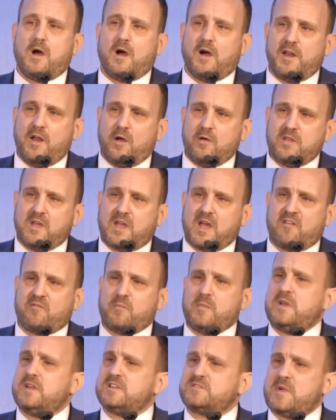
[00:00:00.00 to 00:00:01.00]
I know the
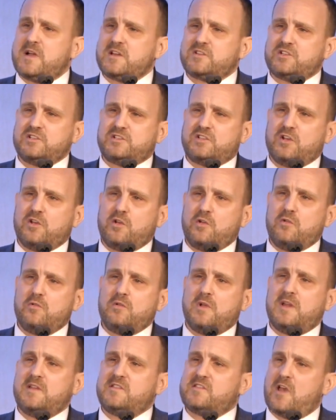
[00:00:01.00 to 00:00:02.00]
government has much to
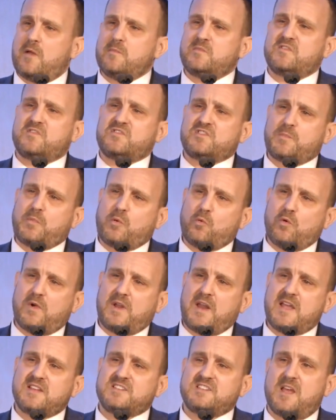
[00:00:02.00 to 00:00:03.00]
do in terms of
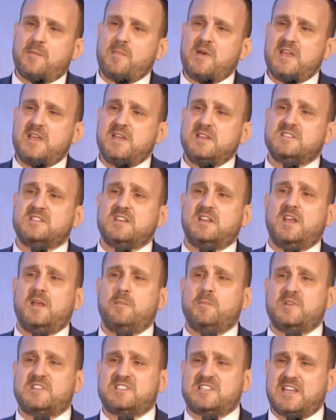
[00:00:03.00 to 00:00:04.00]
supporting SMEs,
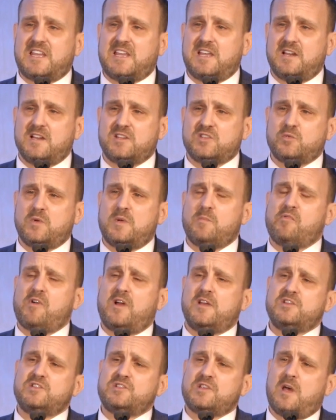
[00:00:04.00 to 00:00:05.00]
in particular to
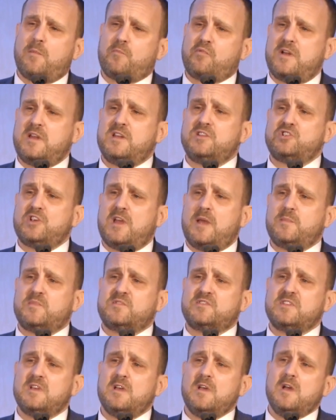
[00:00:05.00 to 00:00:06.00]
embrace
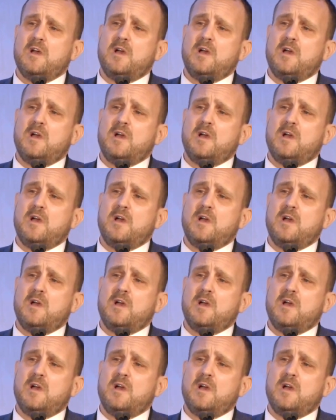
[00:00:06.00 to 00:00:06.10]
apprenticeships,